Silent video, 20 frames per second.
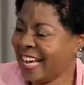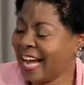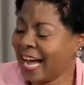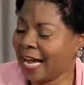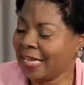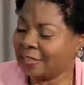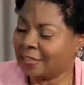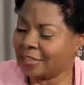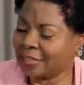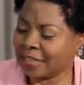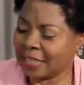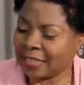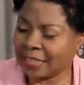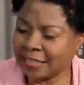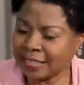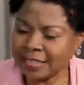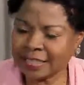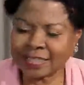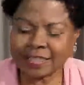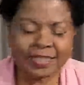I should at
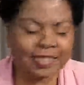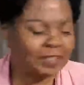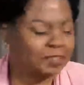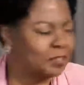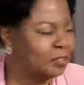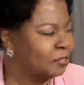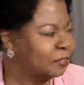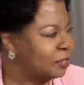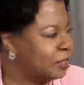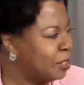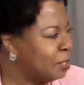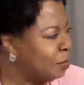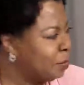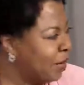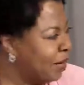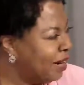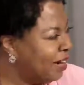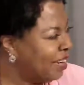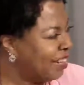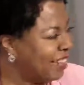least let you respond.